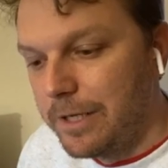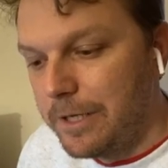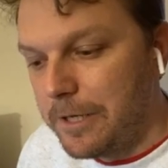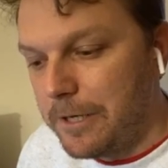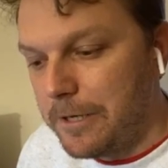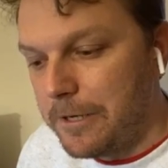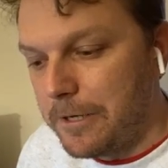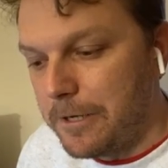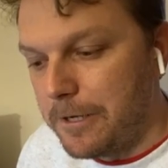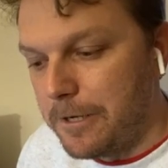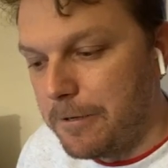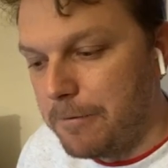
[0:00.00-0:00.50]

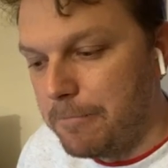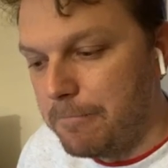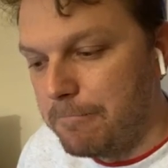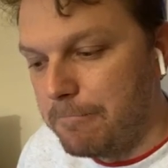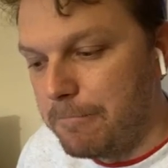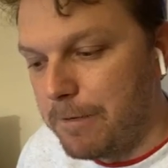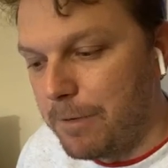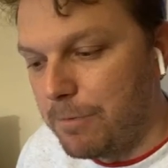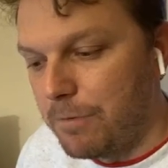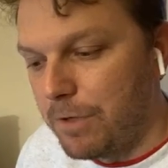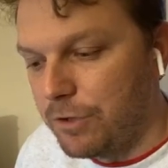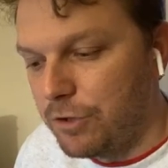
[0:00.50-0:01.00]

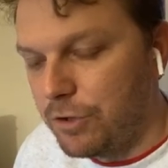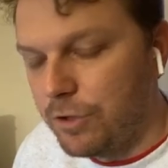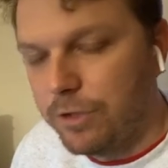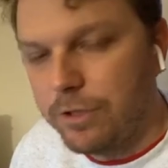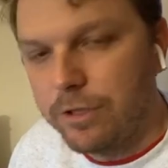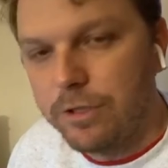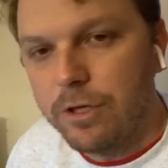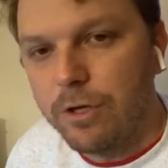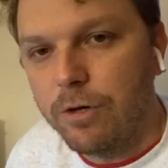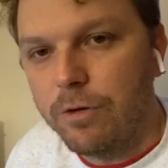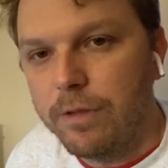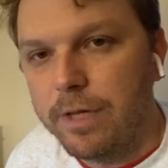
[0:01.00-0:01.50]
I want you to
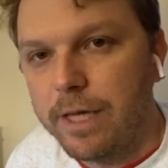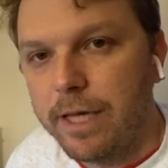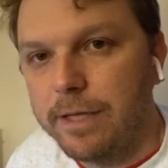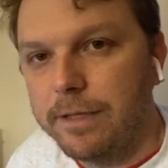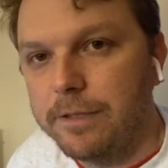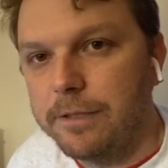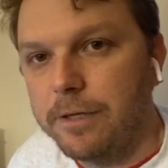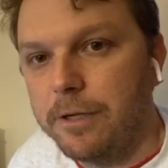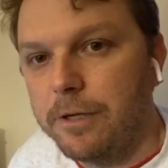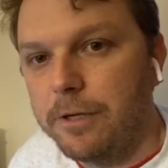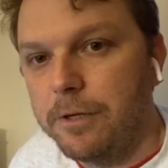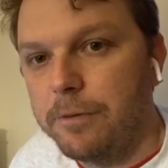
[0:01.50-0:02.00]
know that
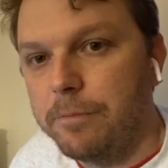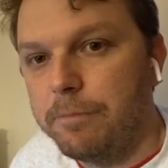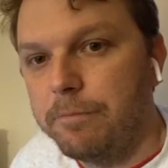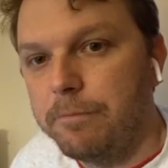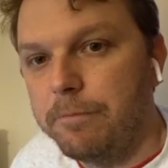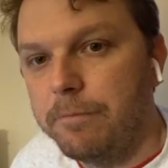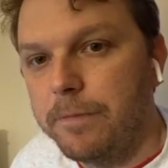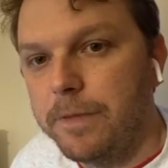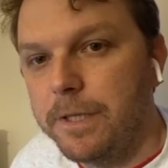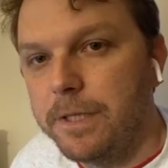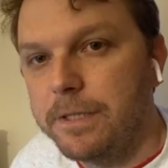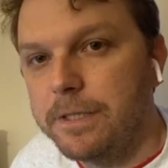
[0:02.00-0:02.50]

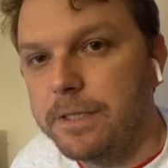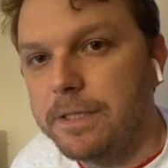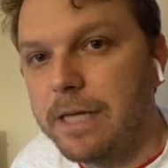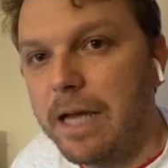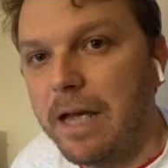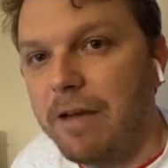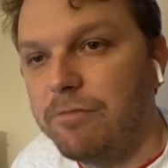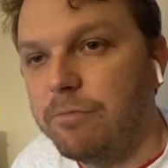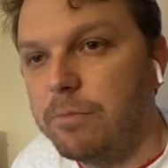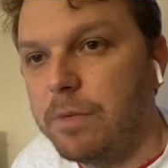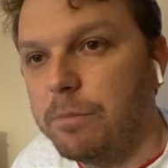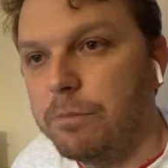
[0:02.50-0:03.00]
the
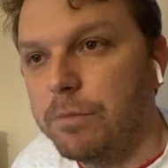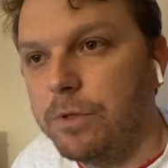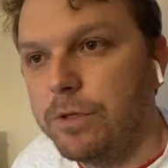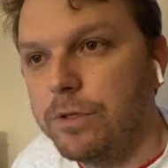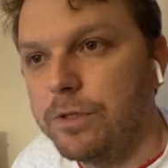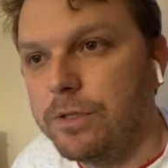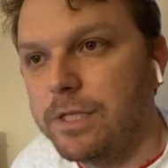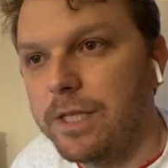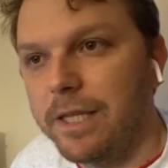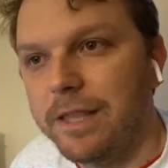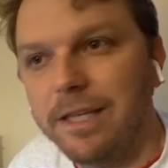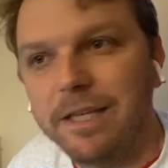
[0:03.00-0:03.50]
staff
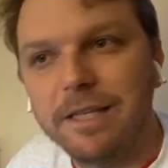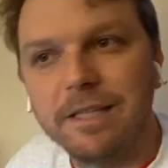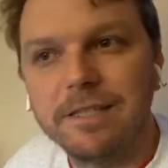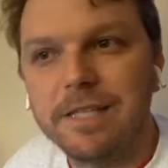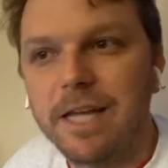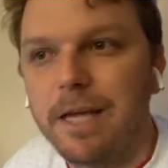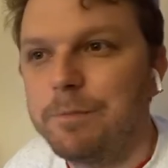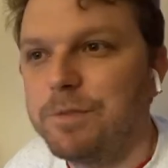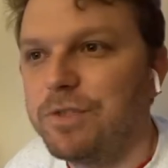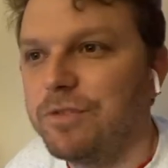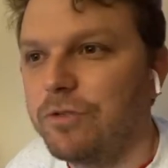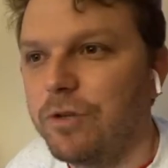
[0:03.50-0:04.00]
members, I think in
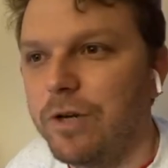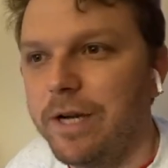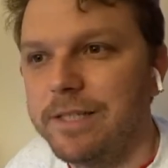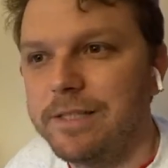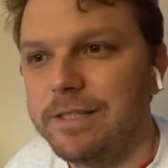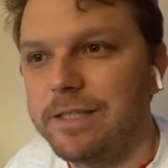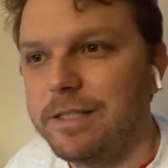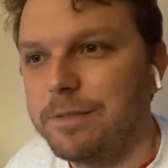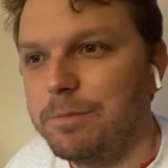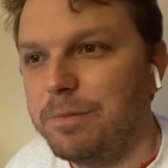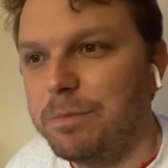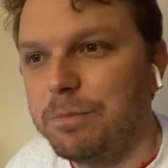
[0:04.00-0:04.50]
times of
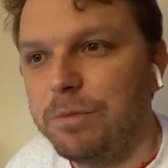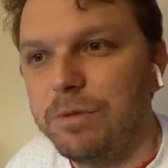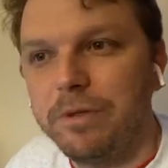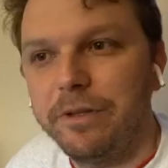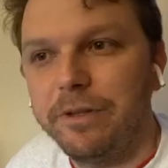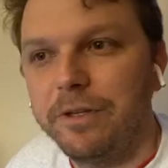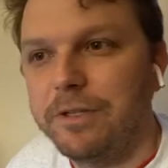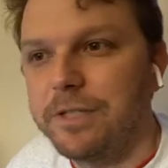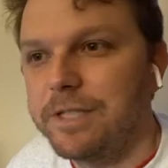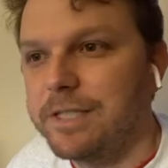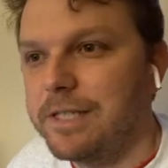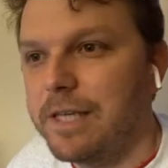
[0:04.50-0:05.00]
crisis, people
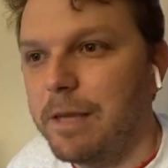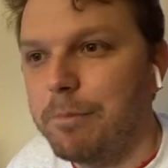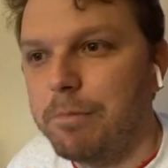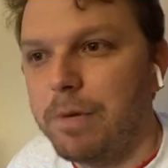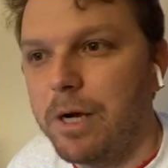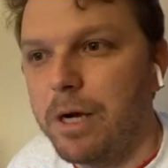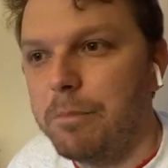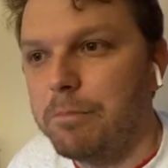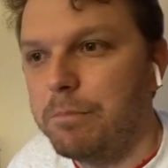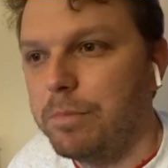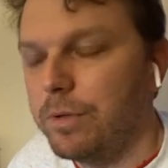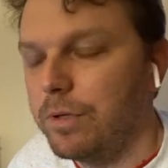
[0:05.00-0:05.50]
either step
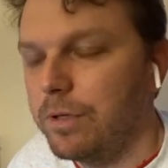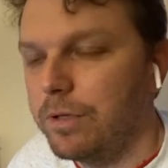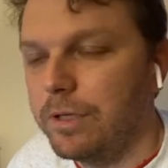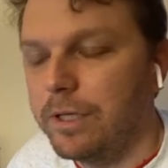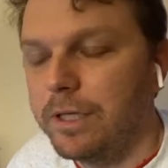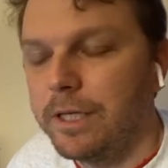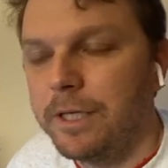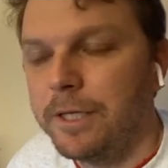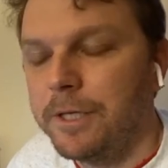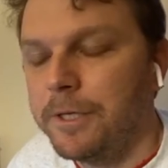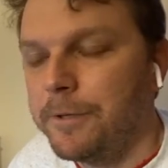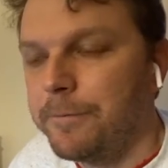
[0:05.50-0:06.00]
up or
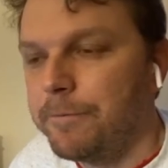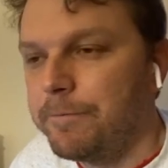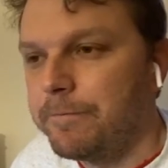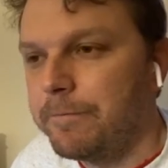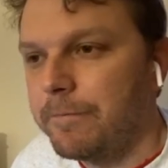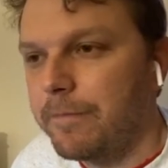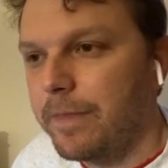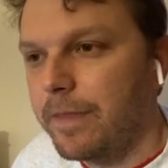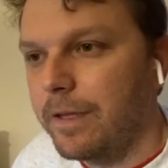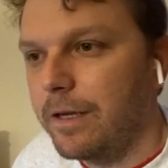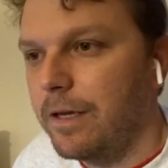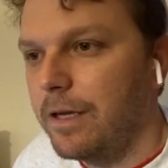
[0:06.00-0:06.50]

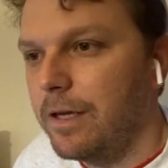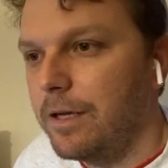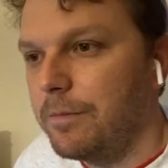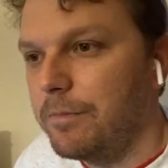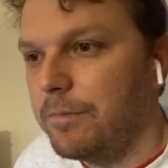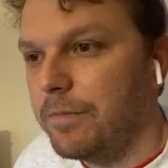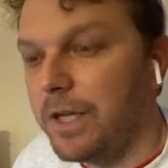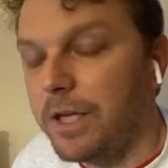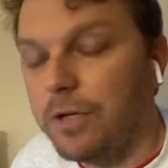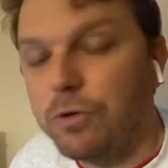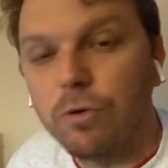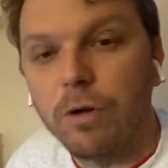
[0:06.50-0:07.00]

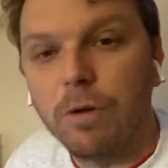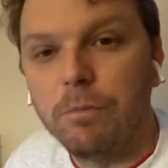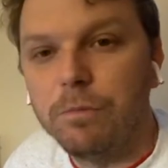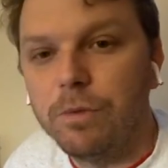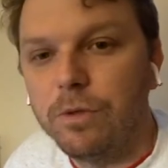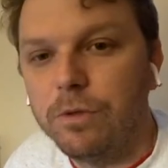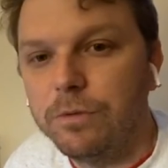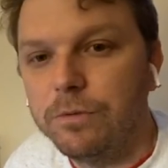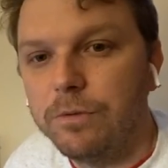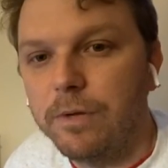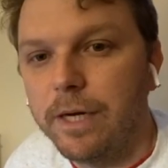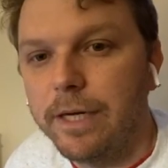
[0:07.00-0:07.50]
they
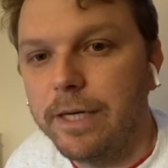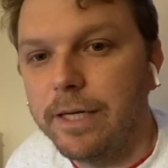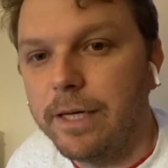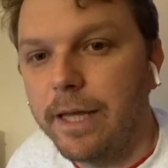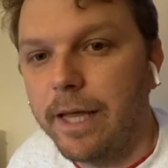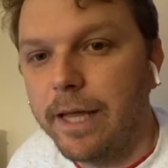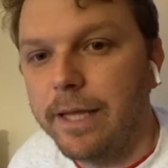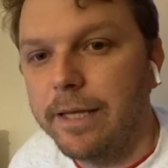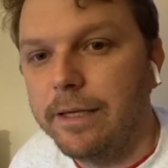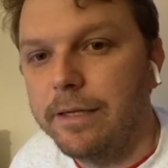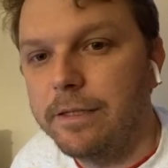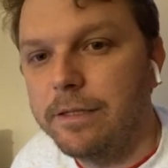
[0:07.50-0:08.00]
crumble, right?
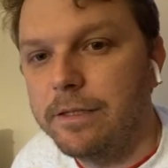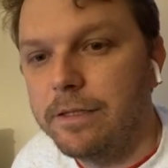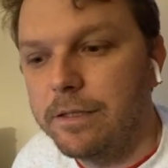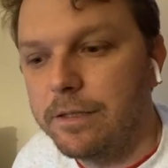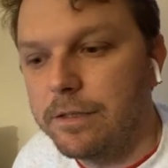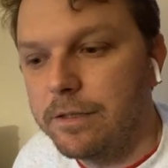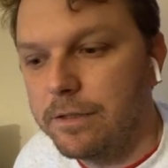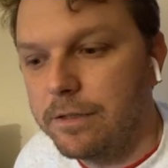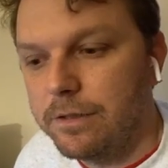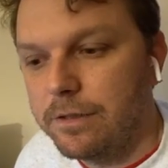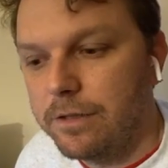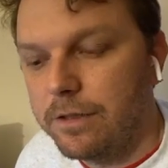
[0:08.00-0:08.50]
And
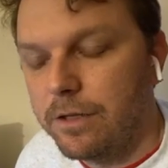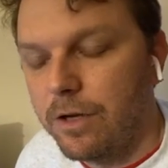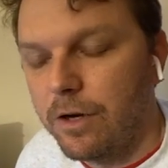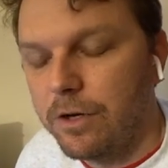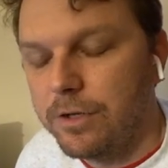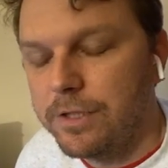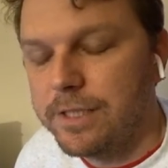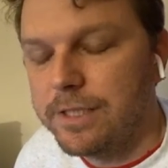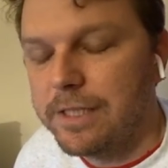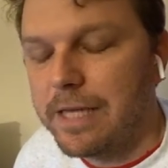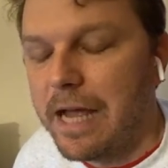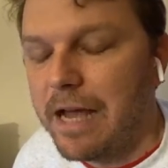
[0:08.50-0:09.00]
our
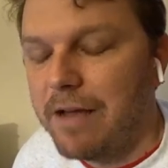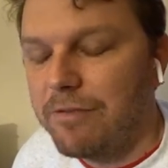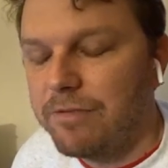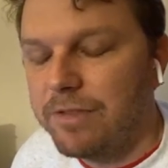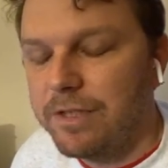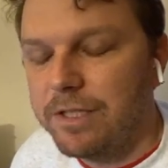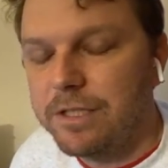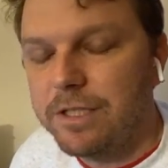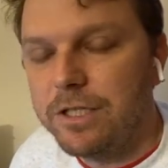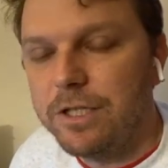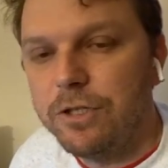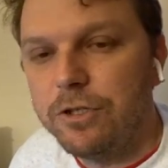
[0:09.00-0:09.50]
staff, the
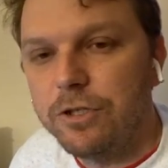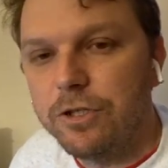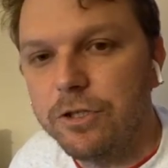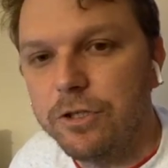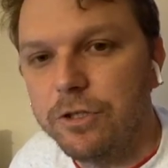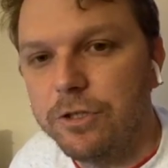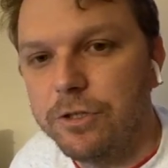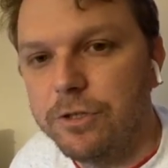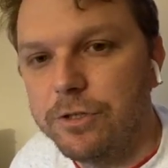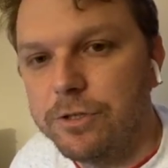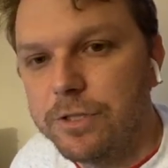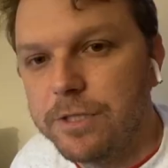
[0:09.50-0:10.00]

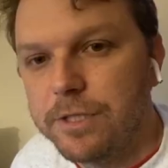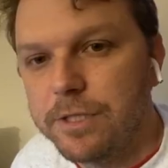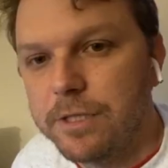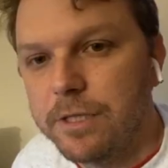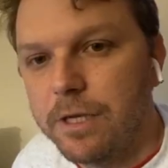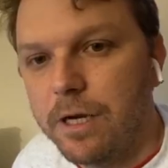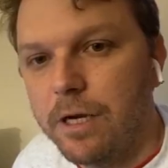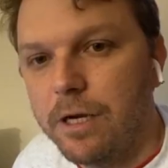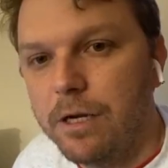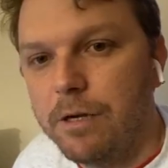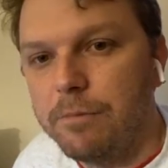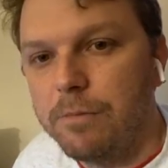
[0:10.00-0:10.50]
teachers,
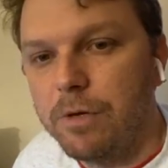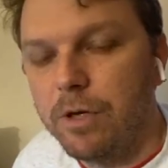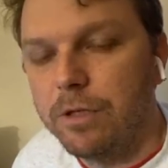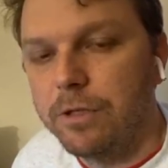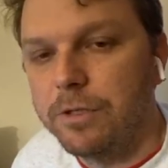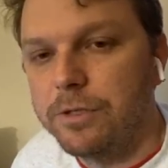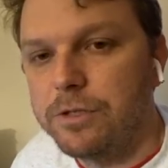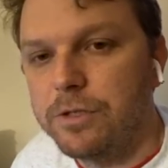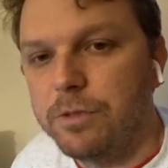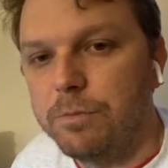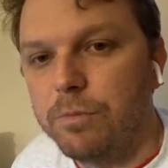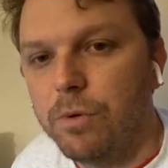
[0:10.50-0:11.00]
all our
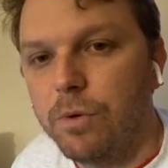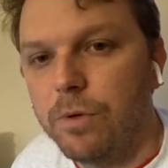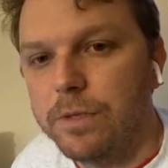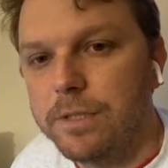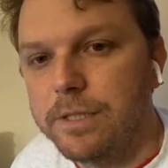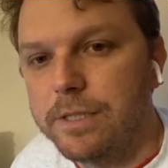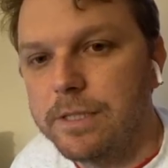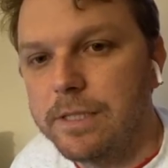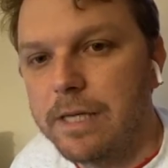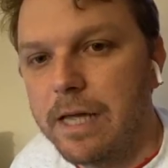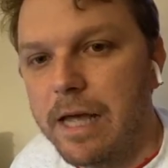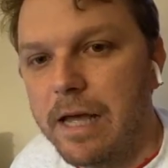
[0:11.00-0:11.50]
support
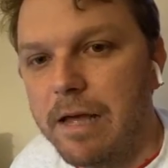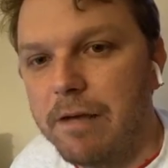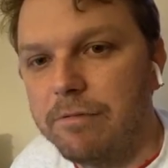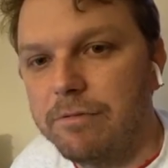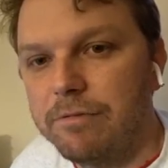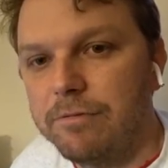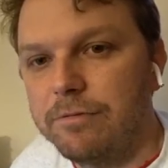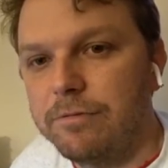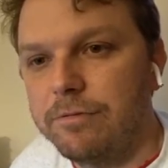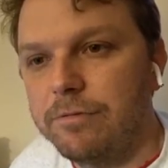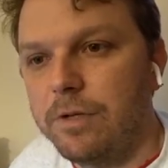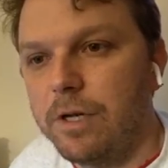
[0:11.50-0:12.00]
staff,
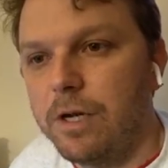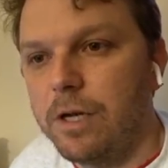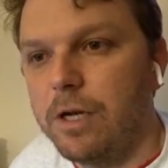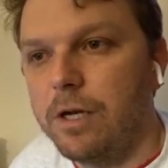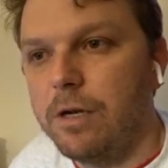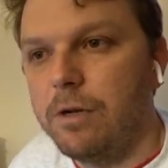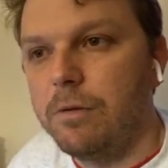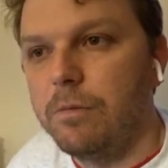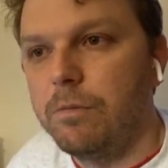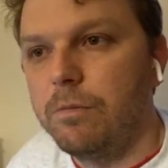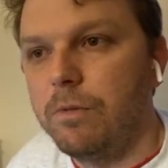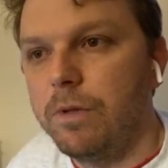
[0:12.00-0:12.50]

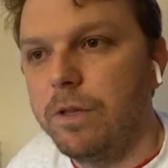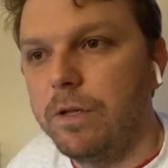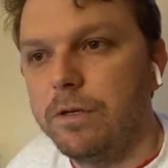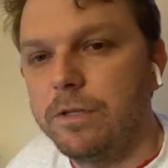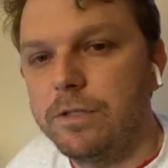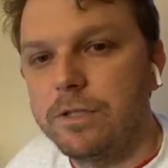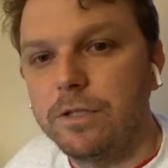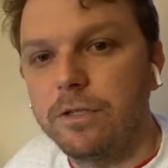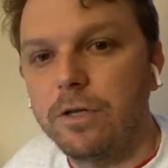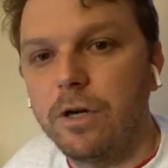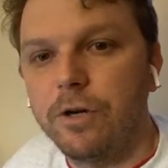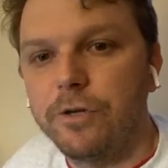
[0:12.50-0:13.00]
whether it's
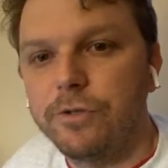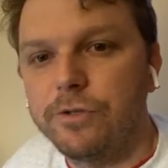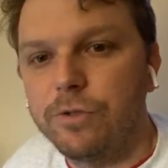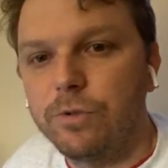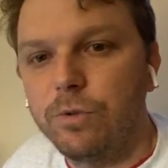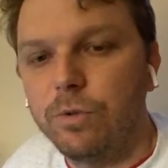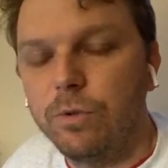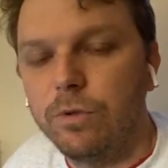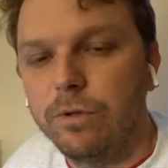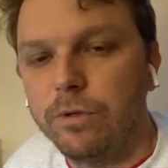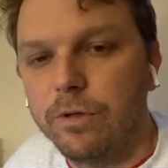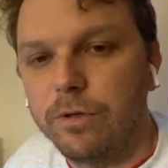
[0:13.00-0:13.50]
in our
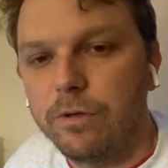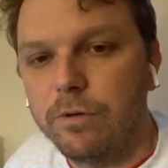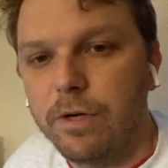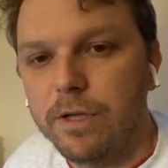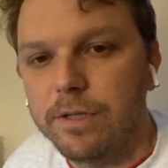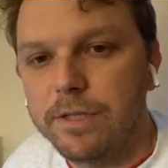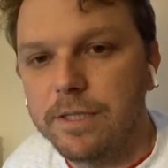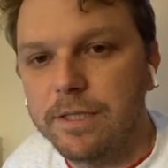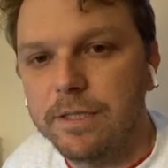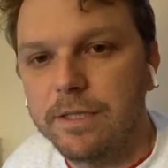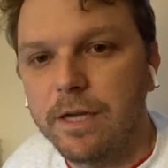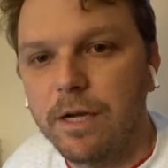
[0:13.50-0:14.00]
school or
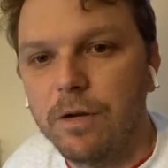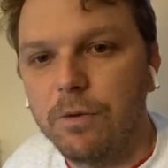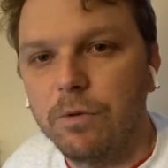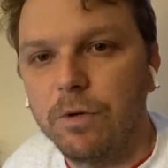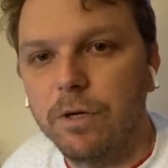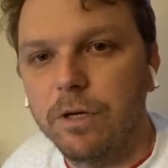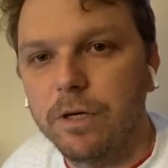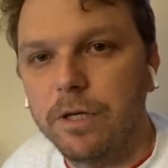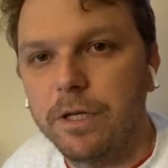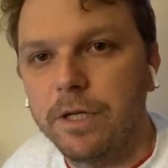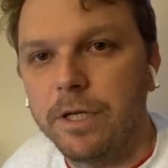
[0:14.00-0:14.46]
across the network,